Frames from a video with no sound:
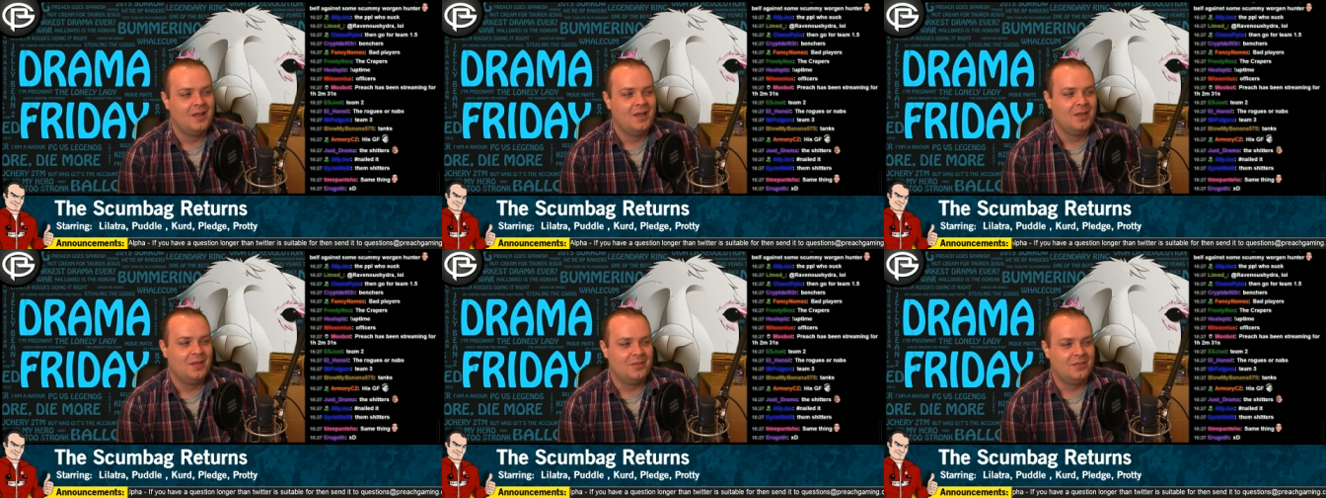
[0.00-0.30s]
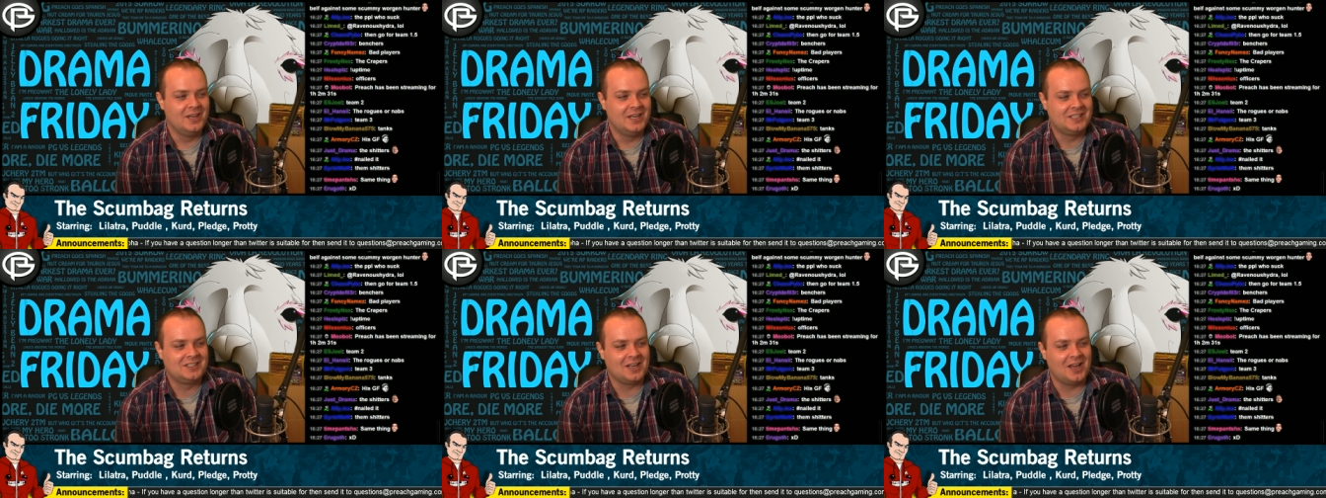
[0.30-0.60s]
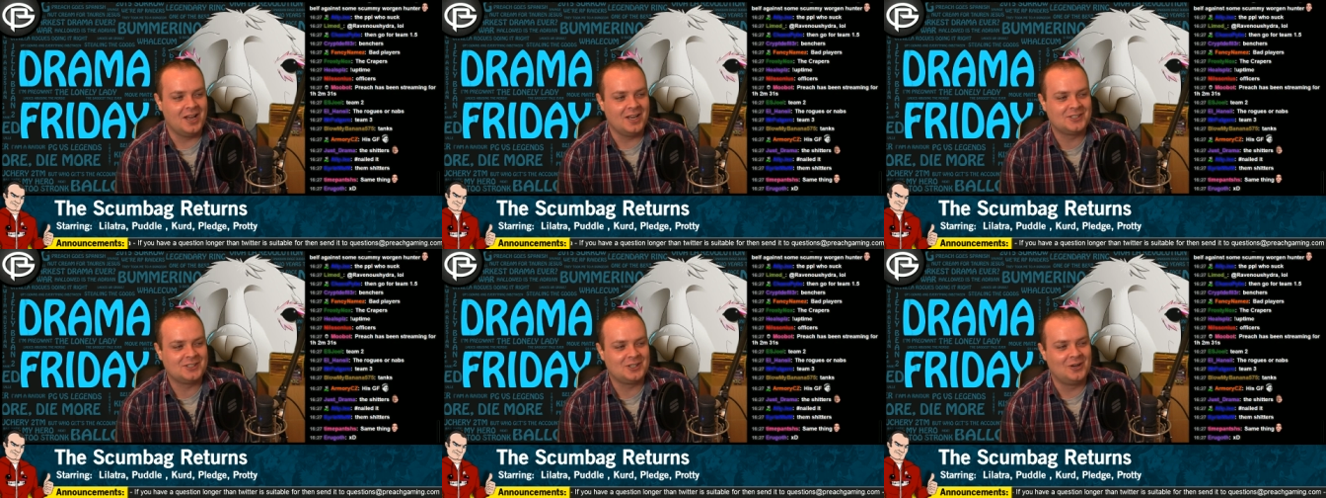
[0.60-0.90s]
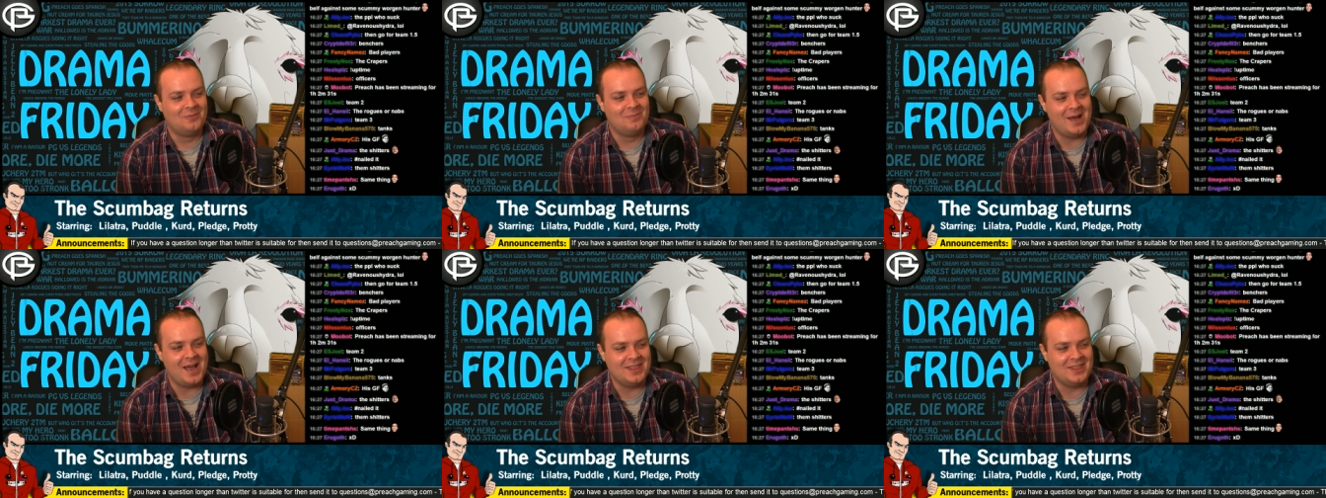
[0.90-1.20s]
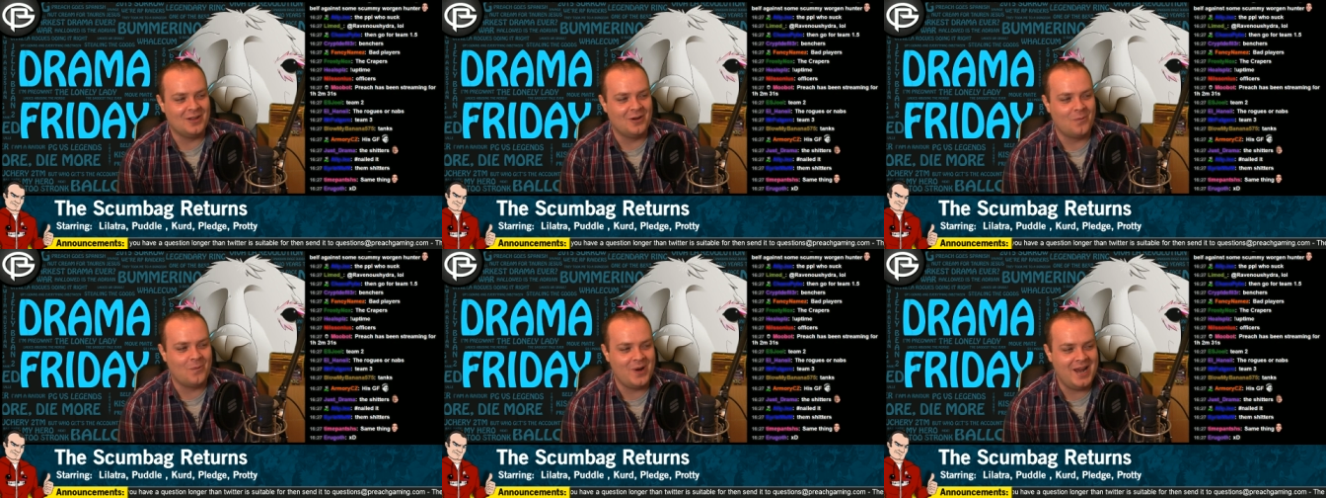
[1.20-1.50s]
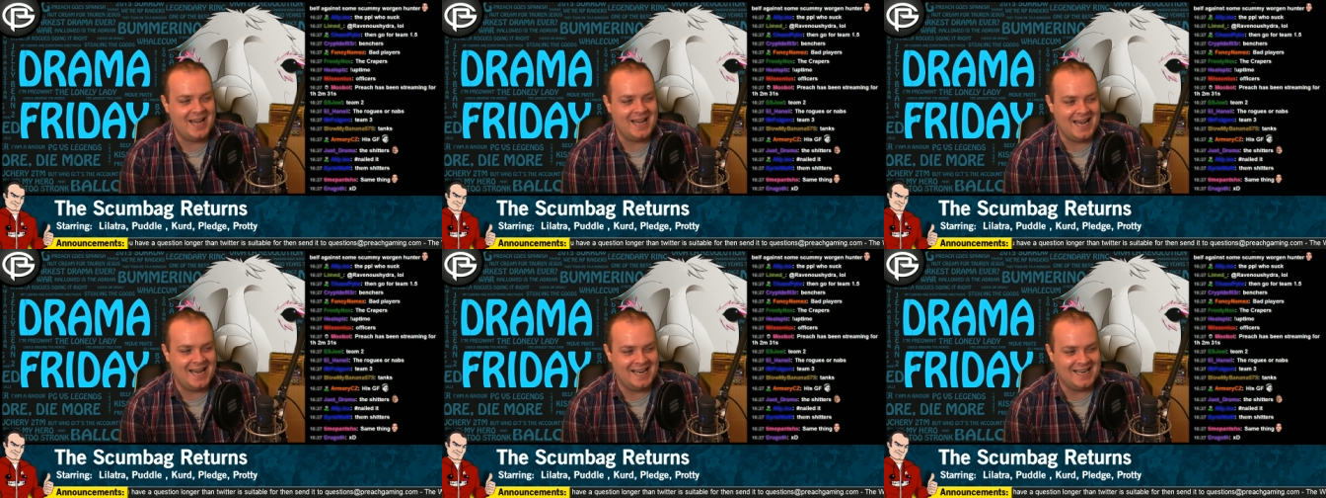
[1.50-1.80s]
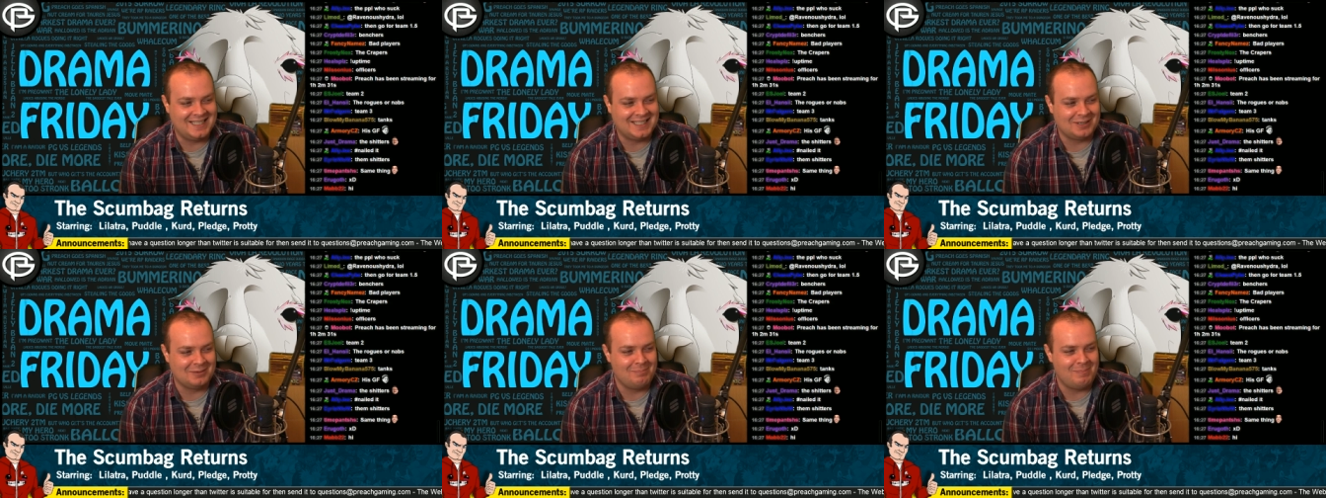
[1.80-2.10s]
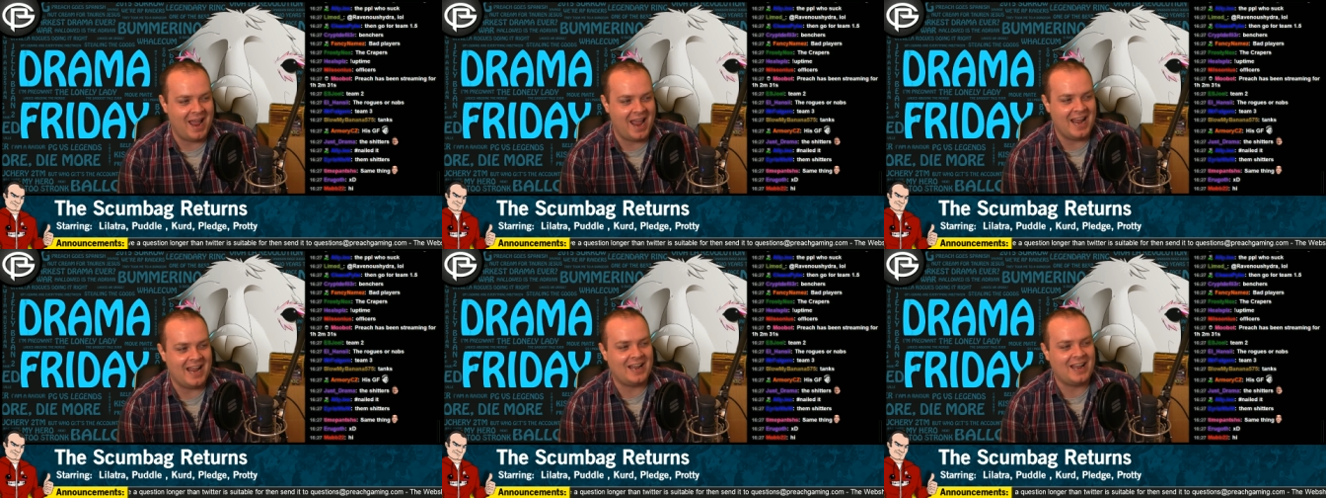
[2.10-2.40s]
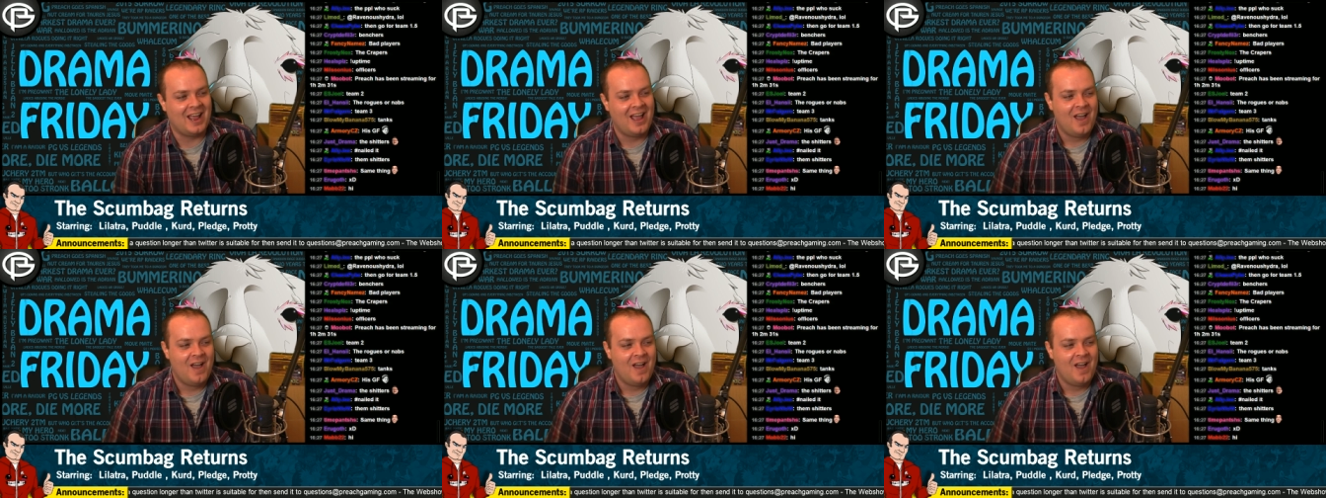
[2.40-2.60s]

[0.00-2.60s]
this also meant that we needed to make